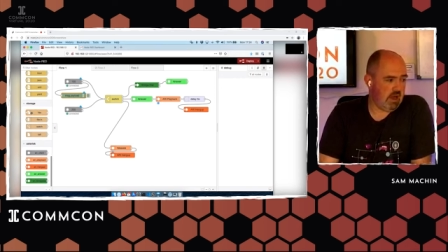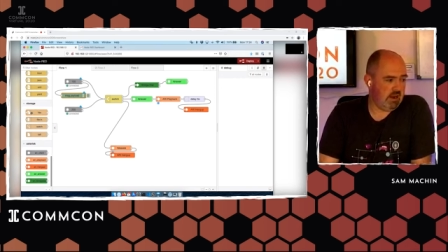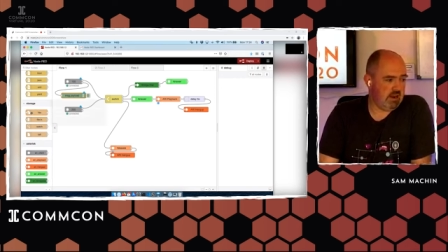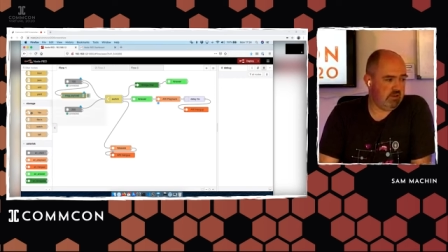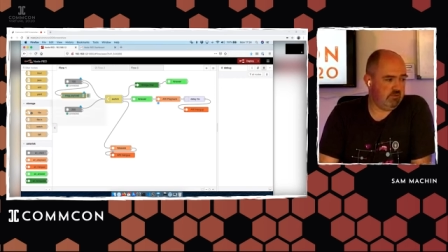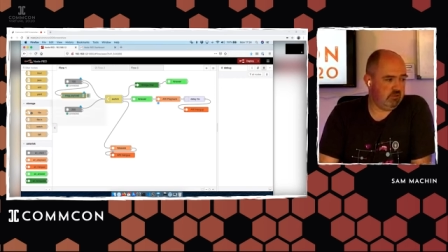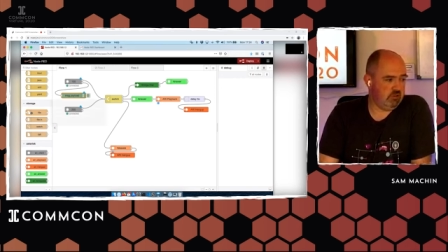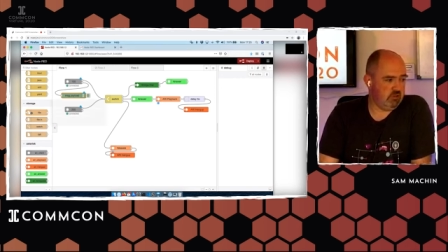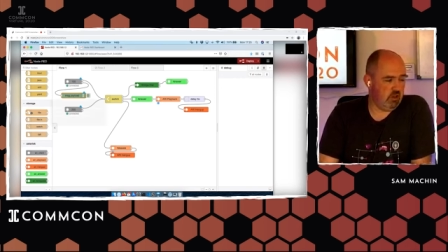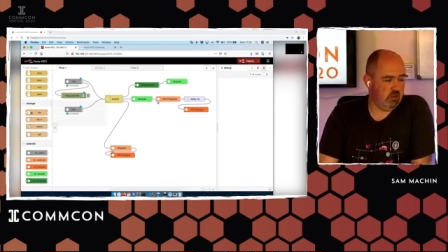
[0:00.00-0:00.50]

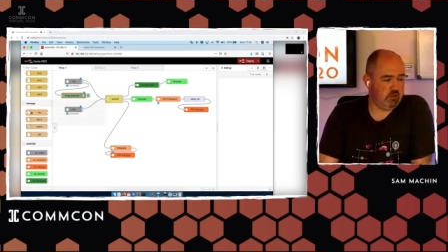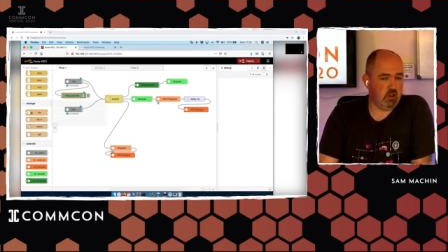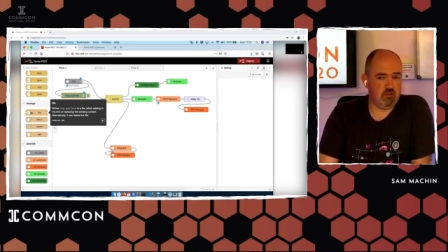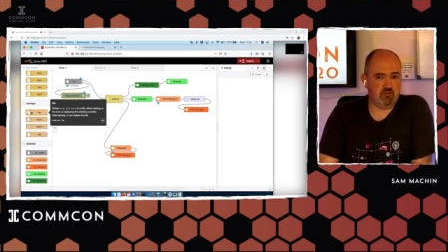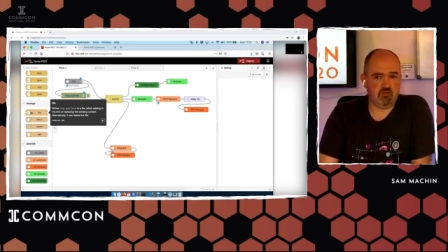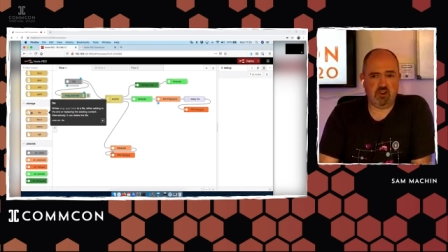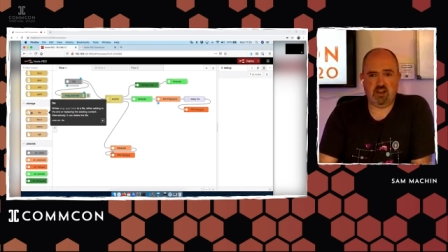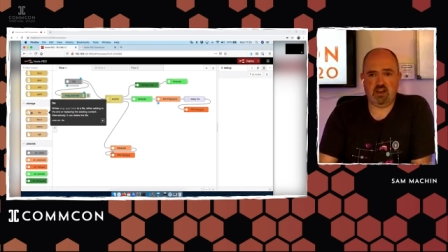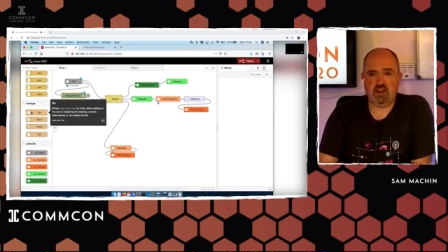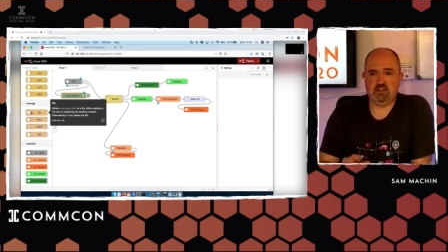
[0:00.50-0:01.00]
And even, you know,
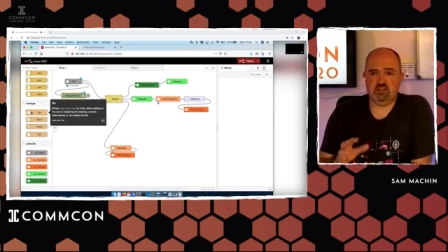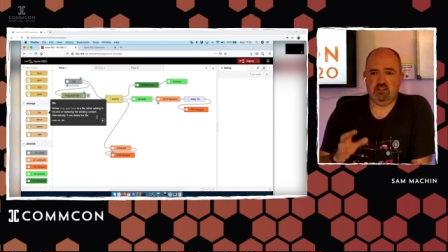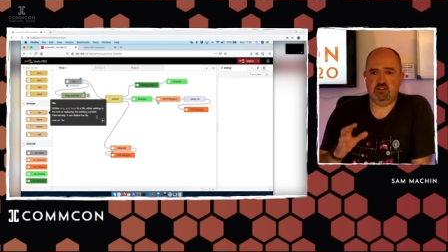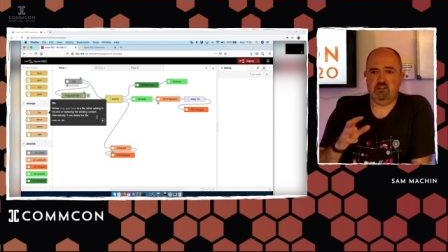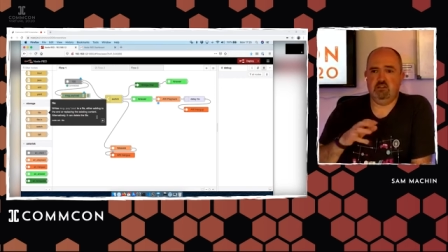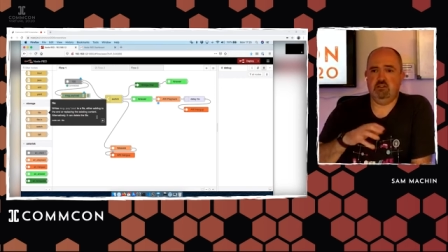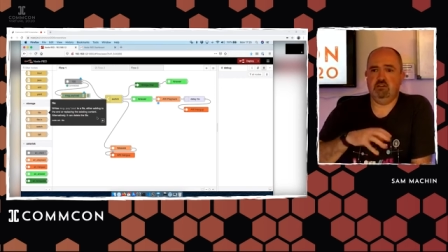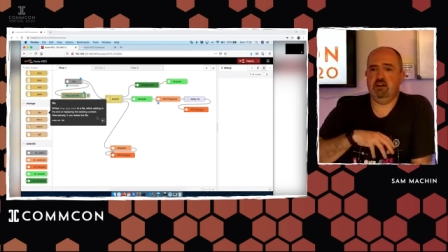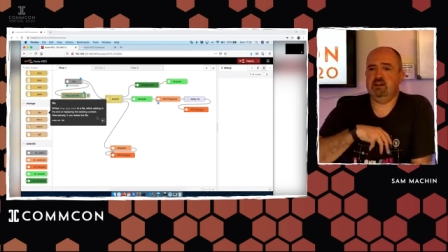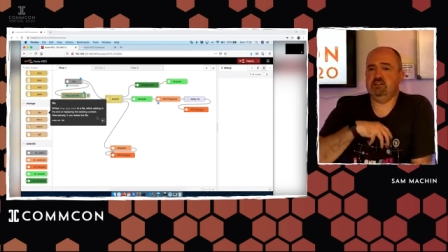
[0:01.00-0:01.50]
Node-RED has
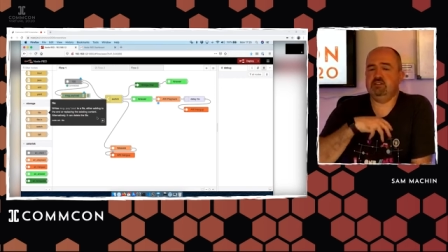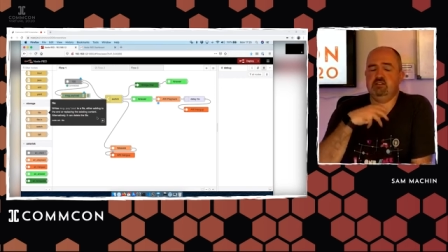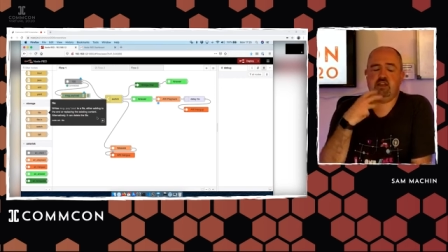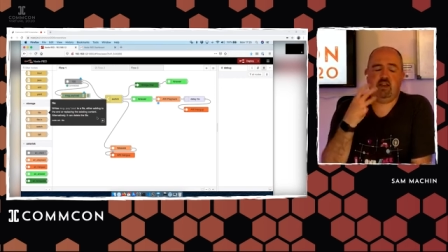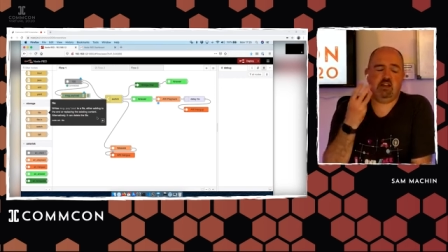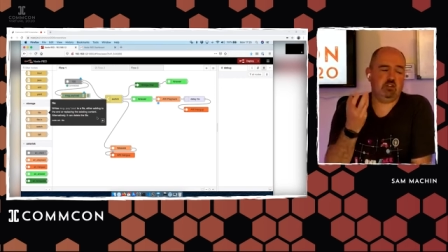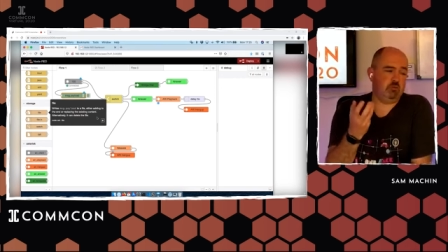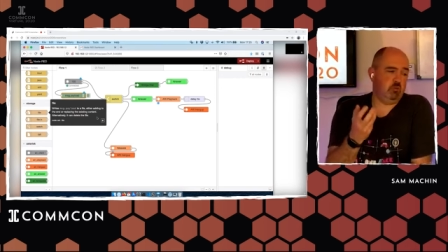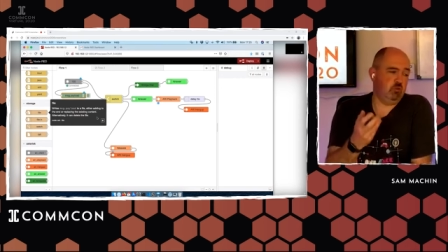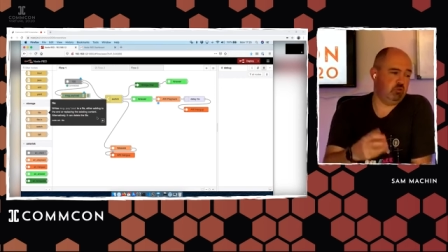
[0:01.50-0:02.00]
a
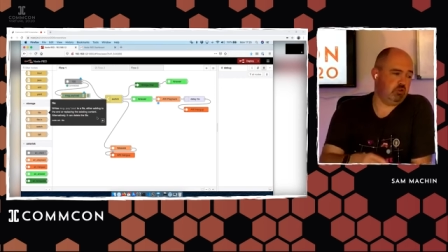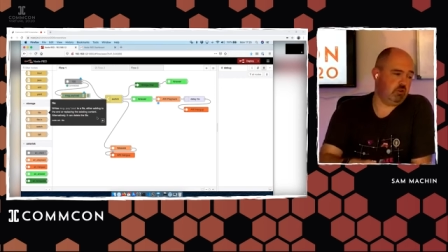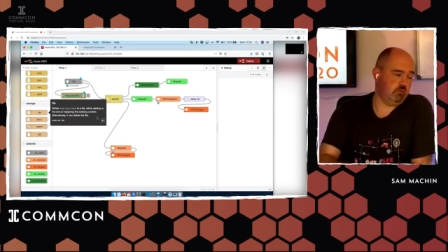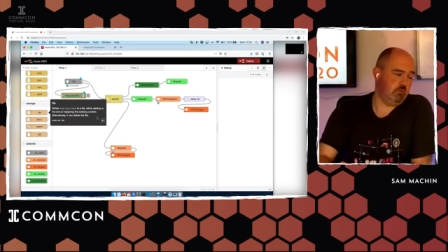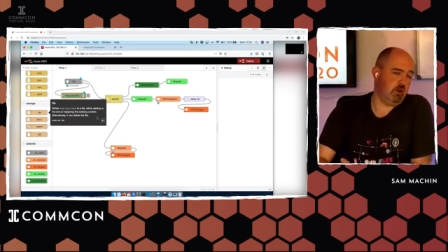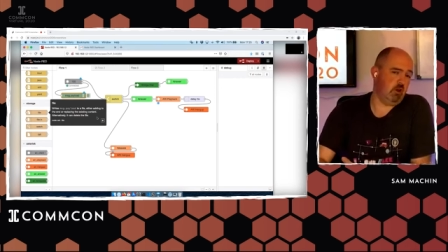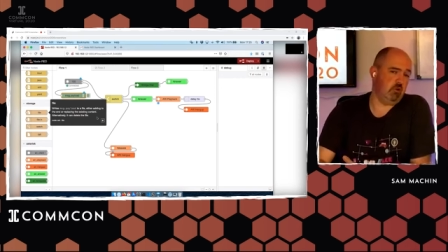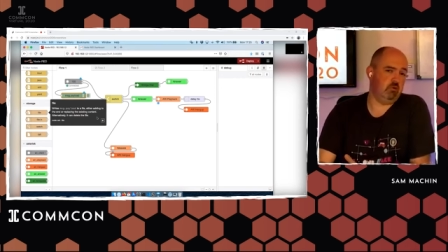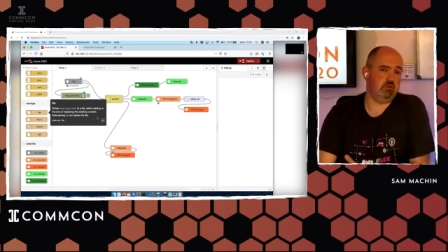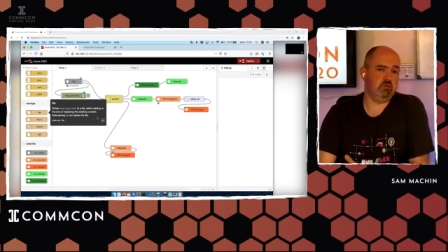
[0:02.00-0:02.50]
dashboard
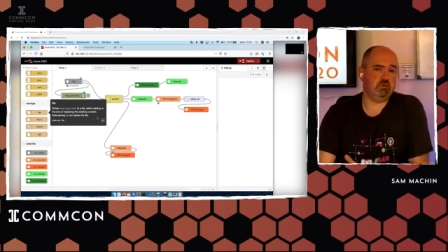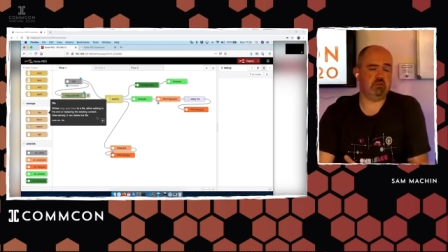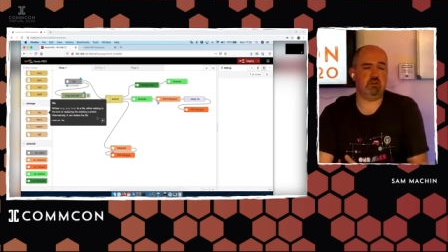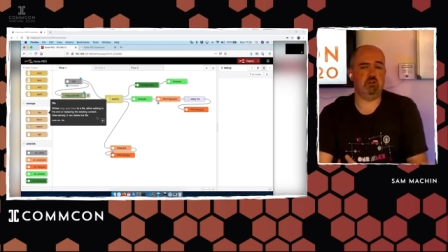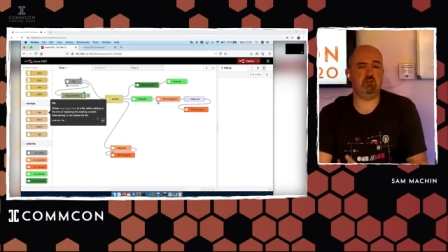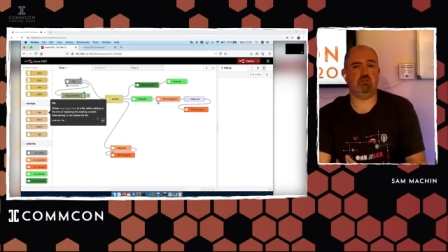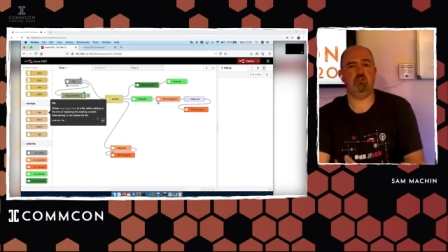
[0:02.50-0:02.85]
component,